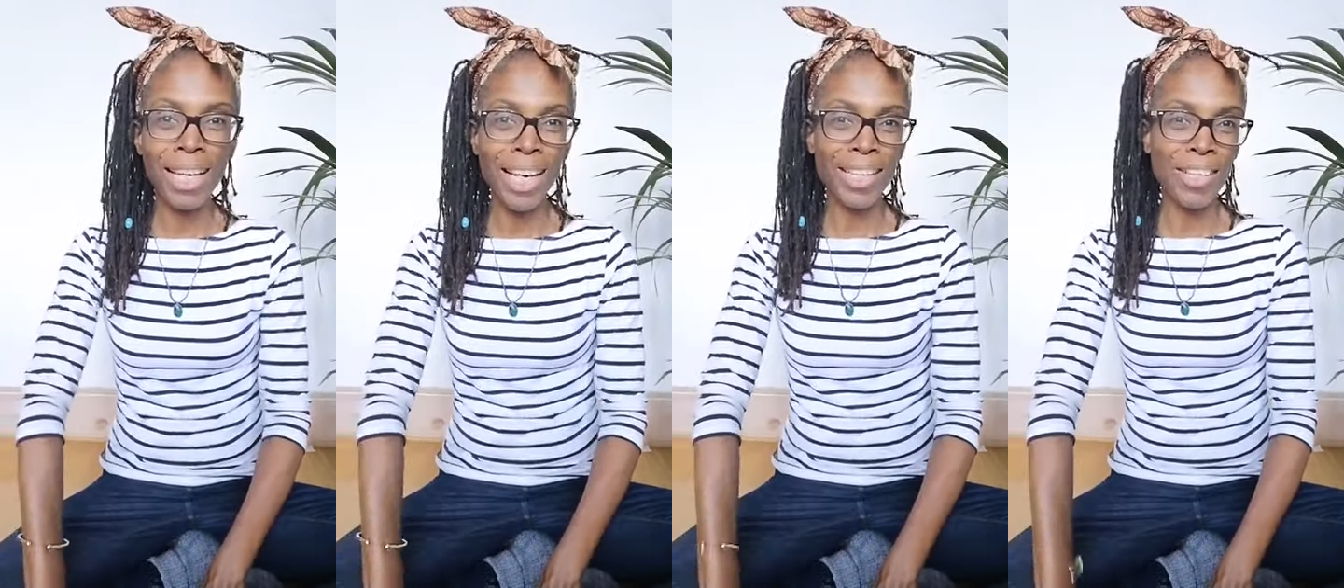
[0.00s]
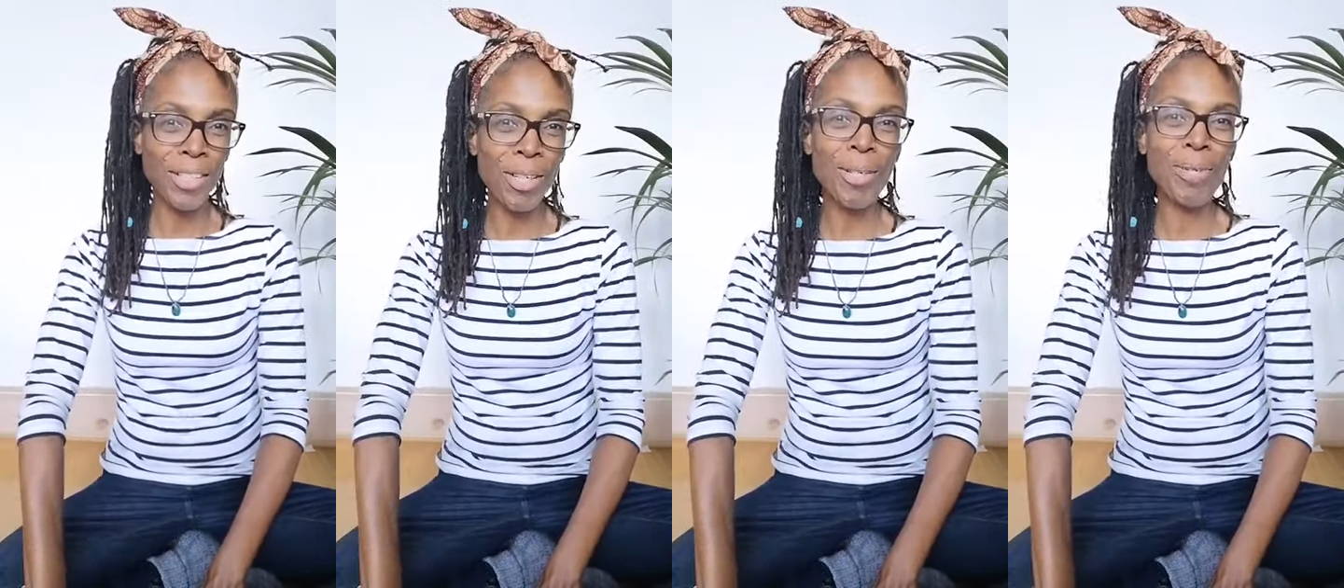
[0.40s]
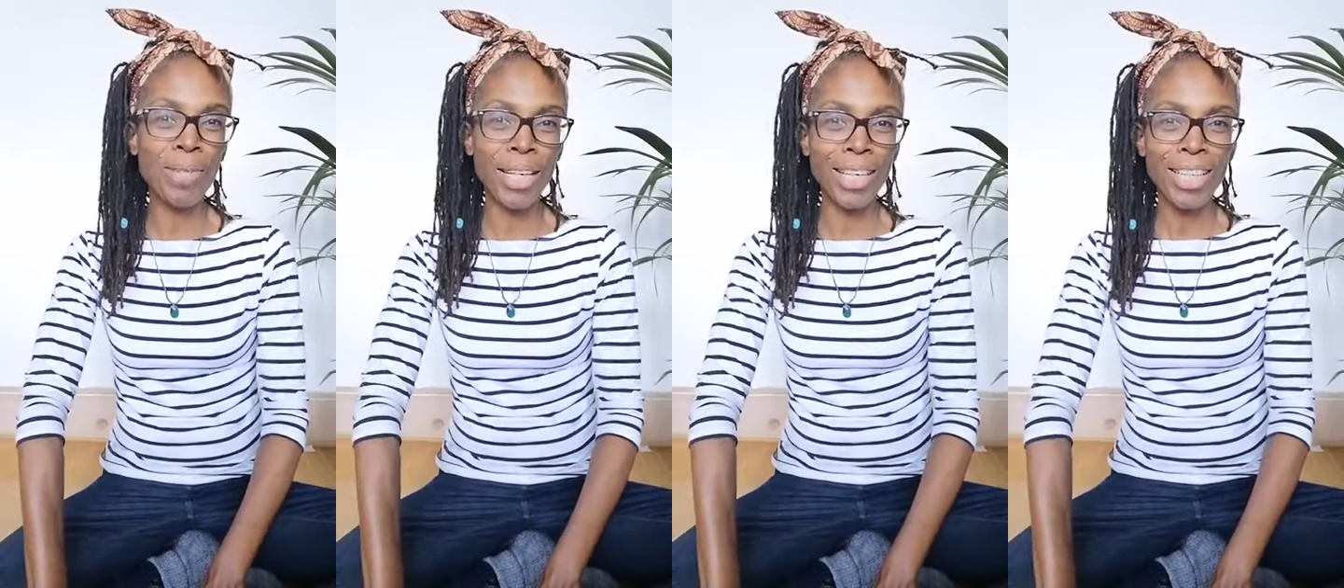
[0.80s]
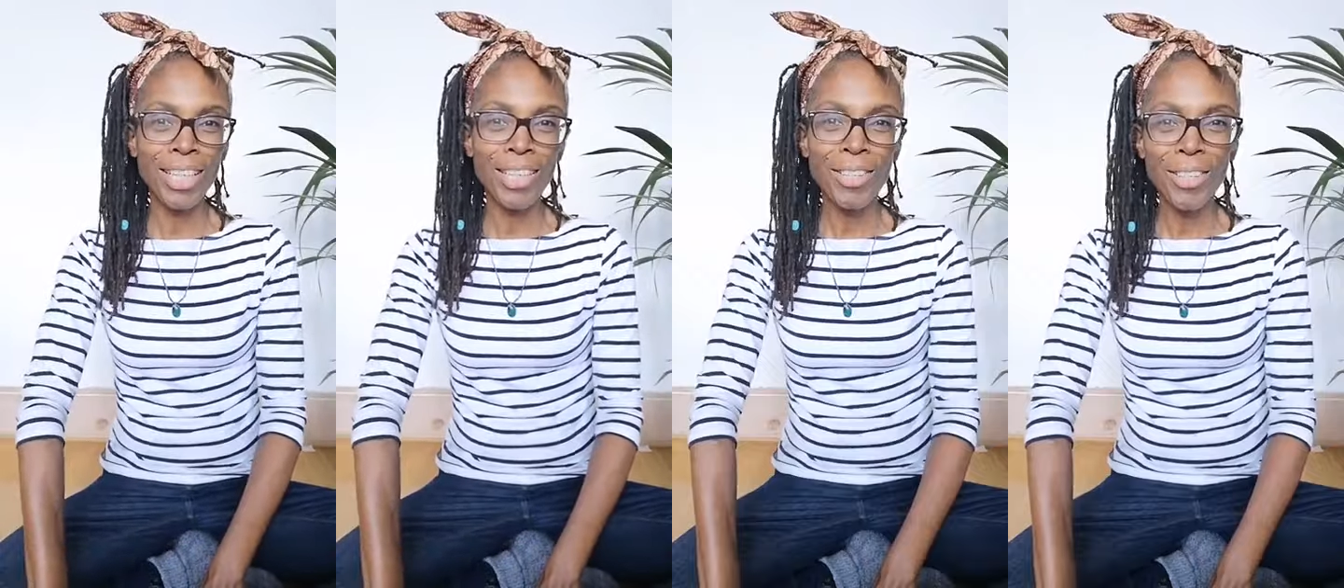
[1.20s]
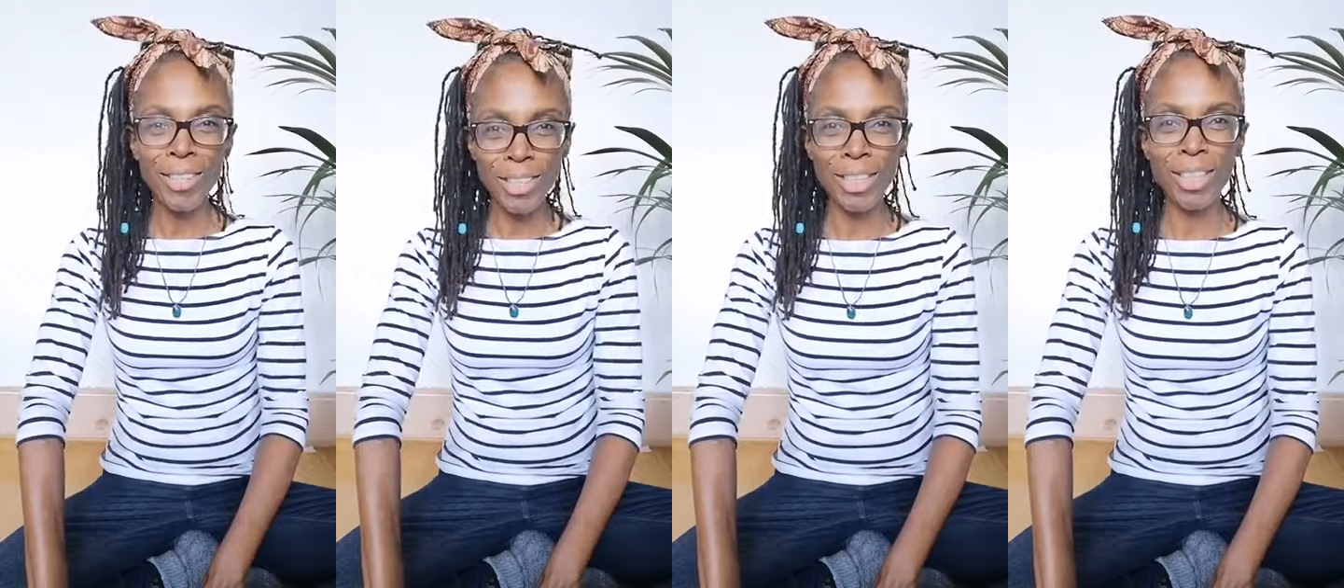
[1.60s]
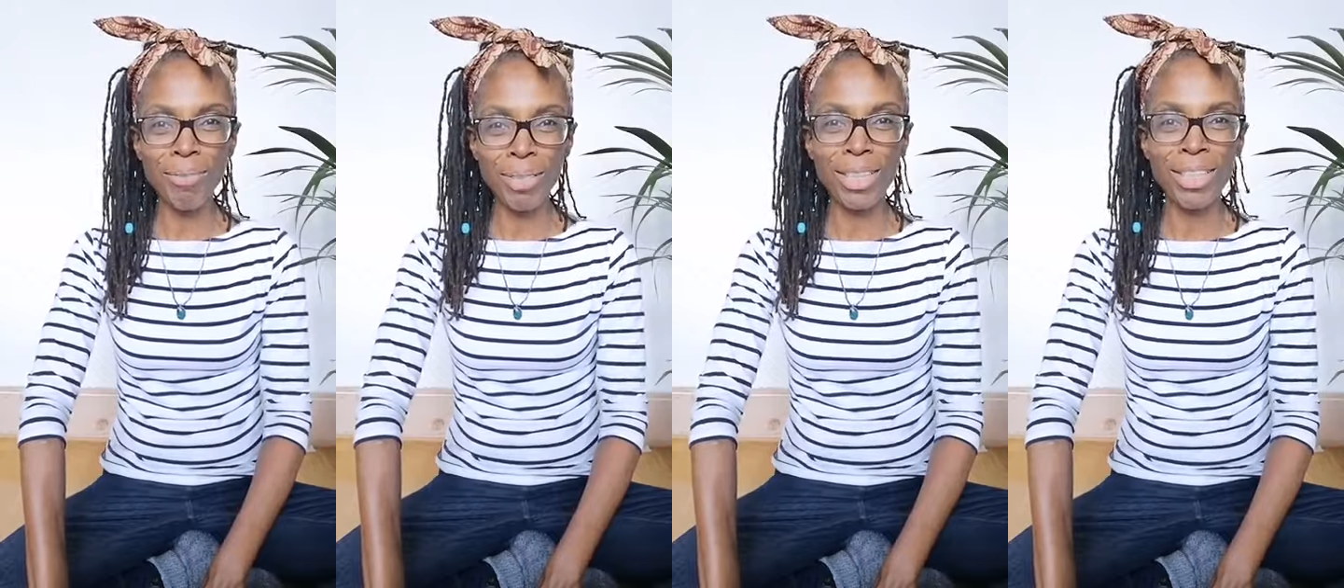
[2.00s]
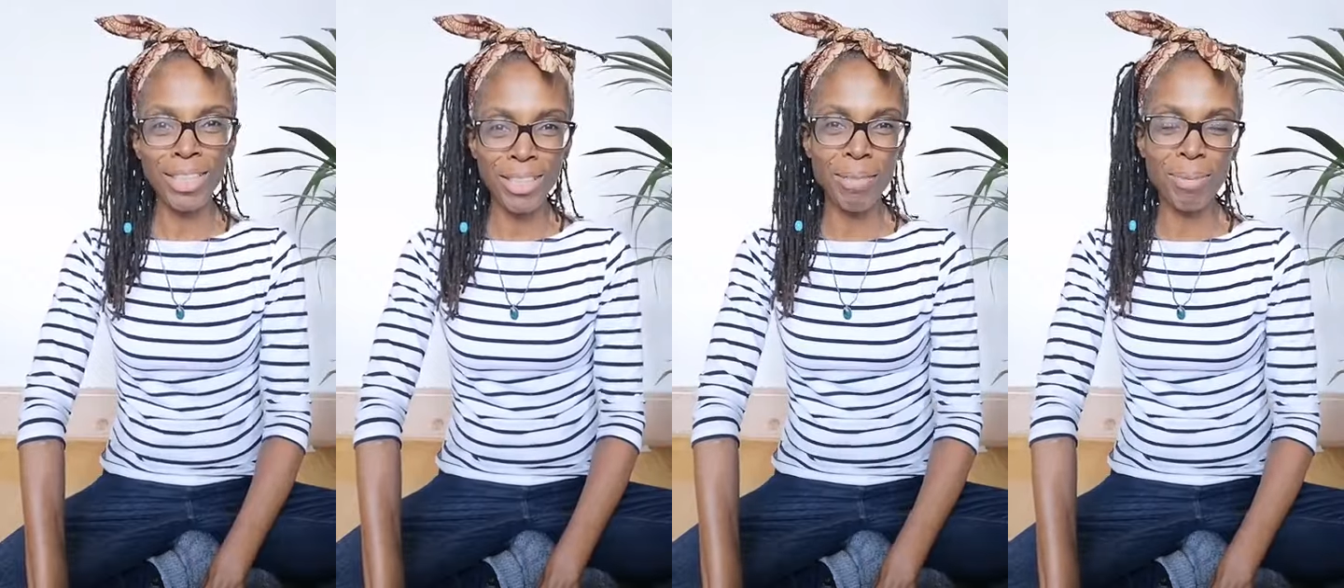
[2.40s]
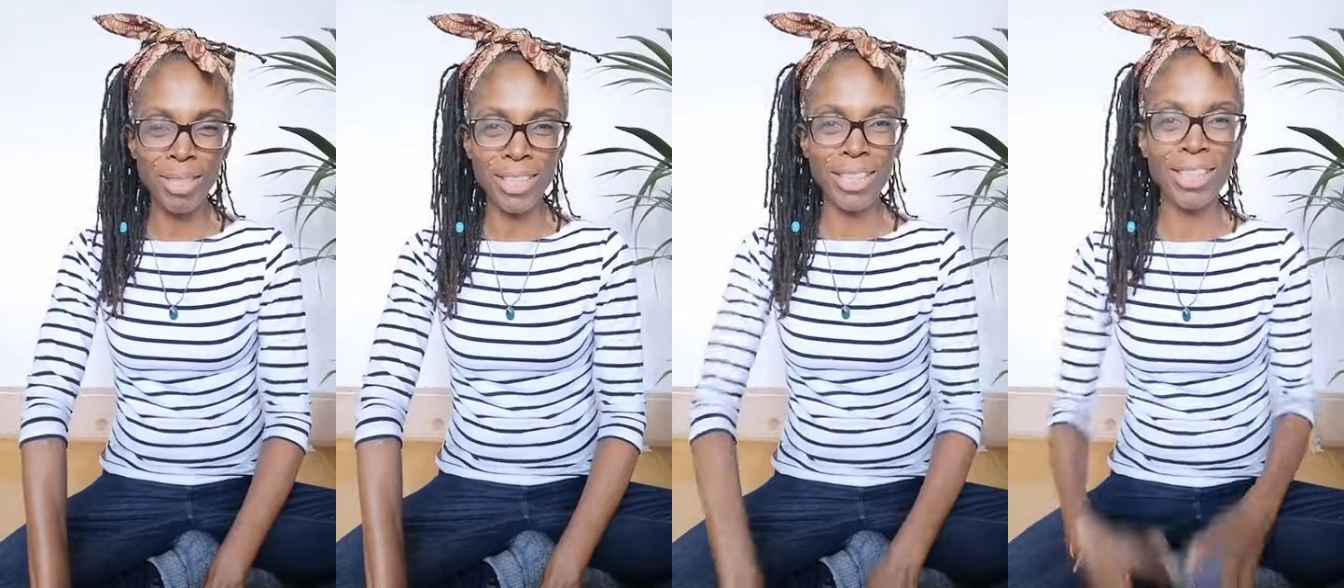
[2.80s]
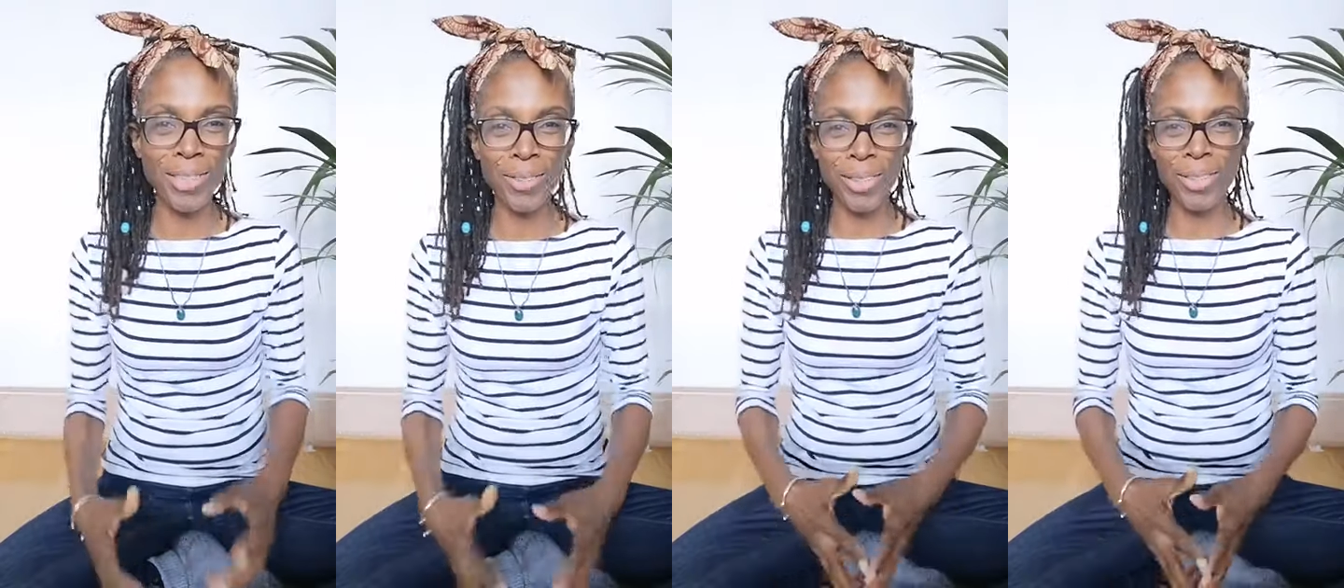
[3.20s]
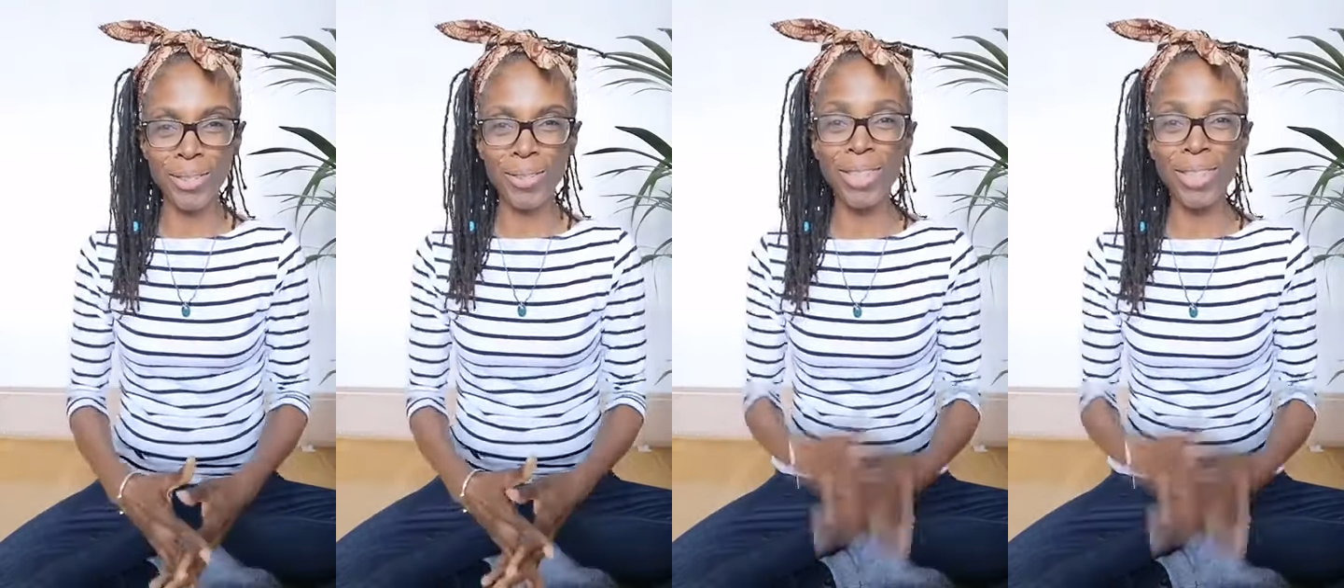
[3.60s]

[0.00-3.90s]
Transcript: And I know that you're going to love it just as much as the children do,